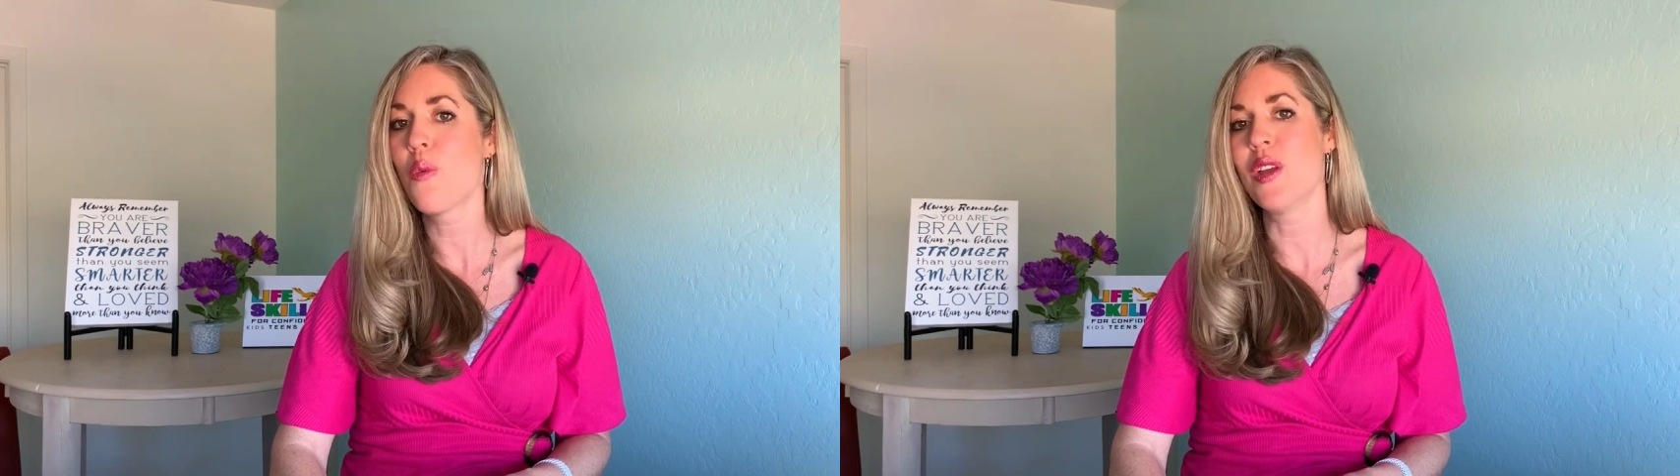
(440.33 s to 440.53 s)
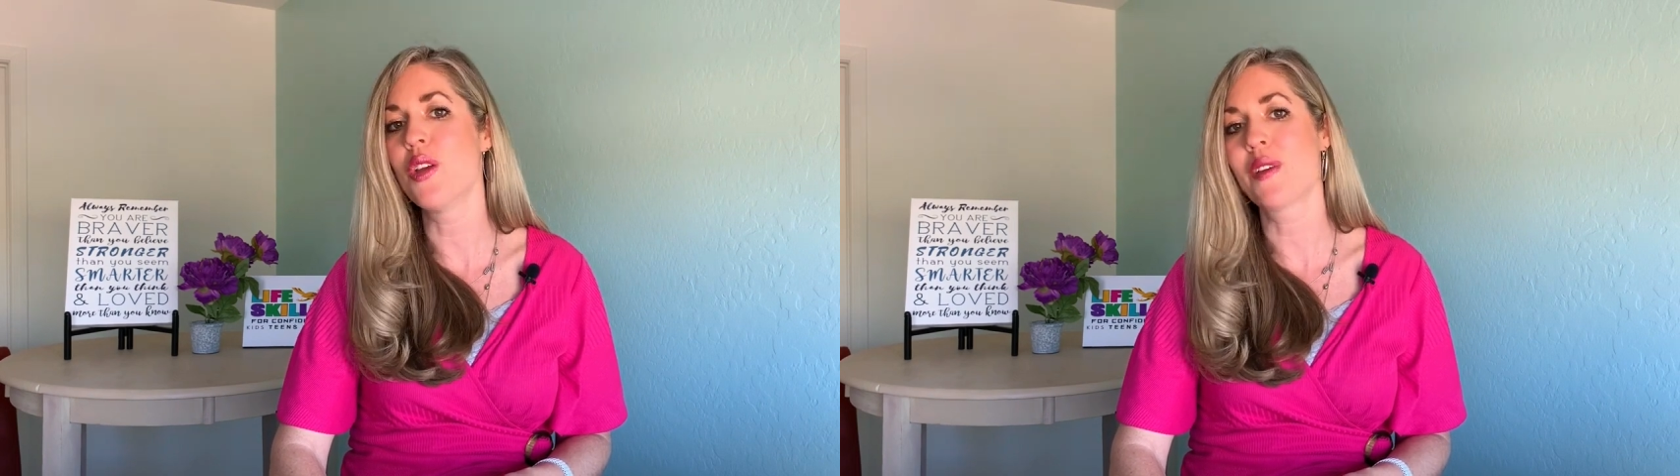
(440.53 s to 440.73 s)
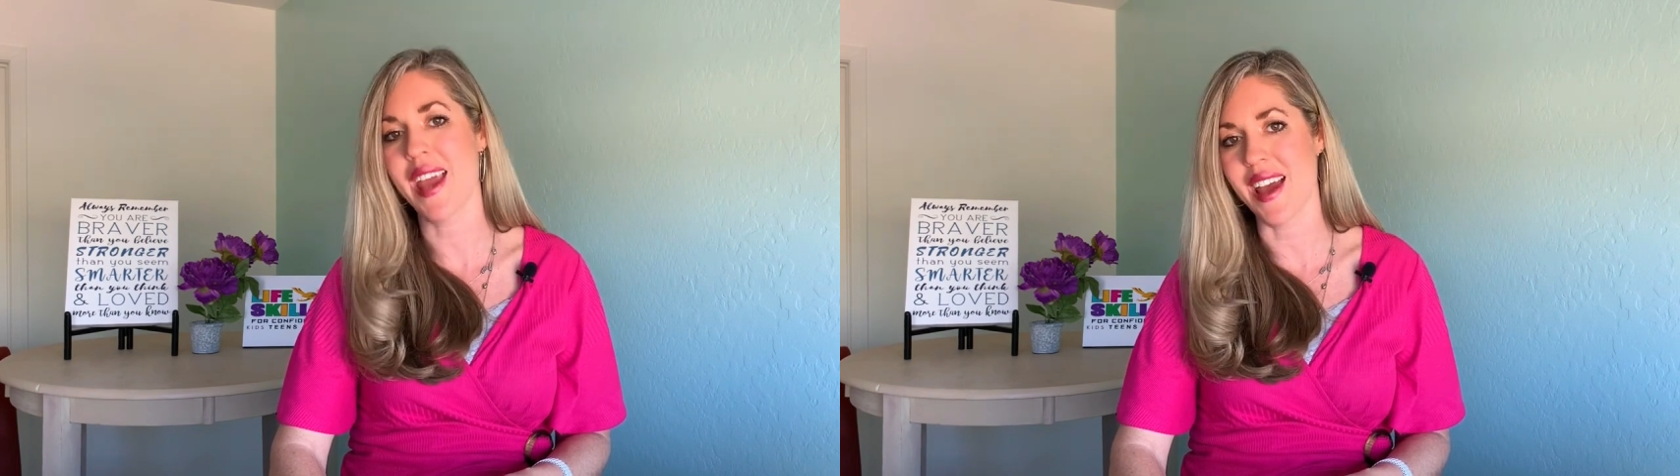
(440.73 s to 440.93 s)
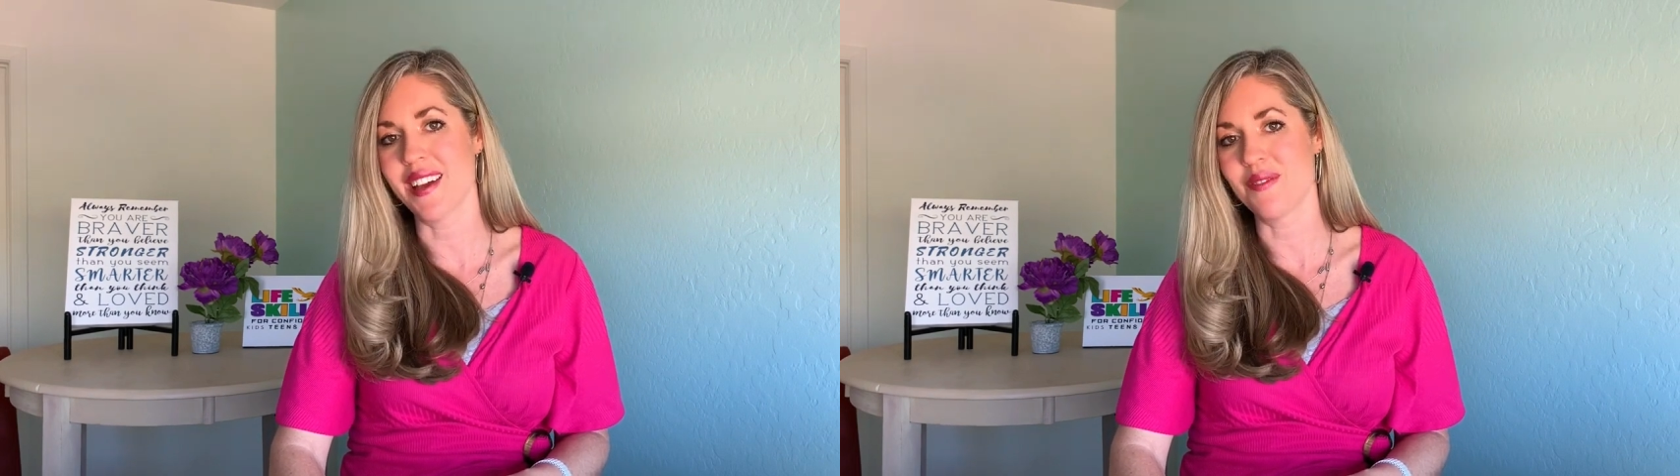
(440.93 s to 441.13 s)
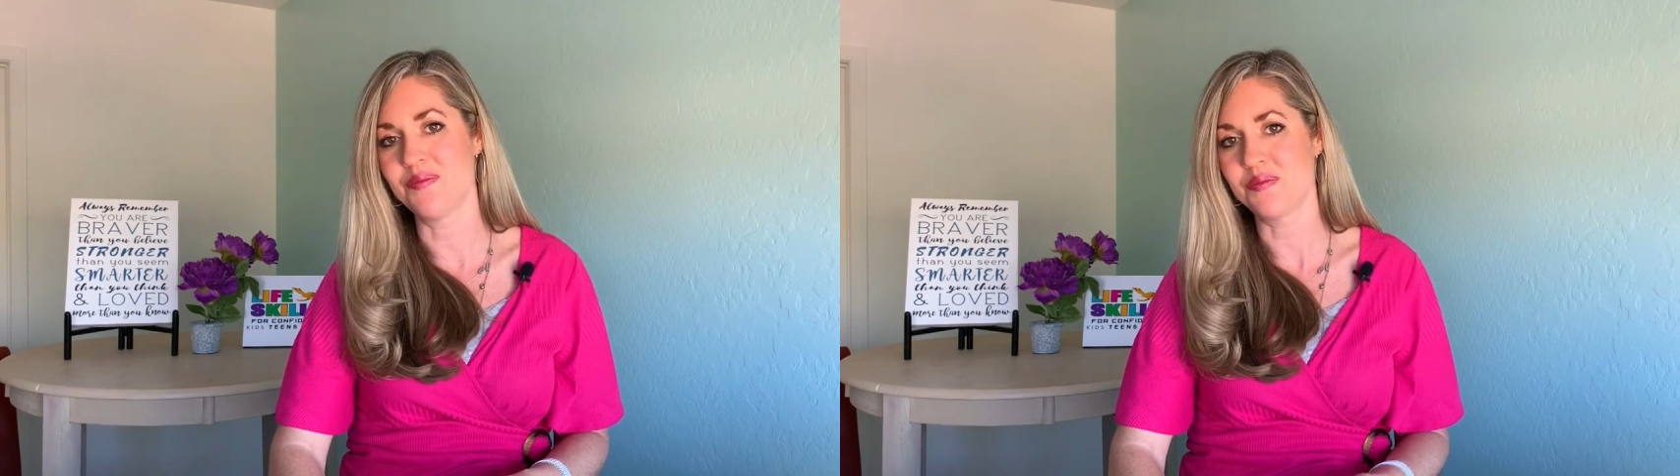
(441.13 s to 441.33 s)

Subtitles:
when you can.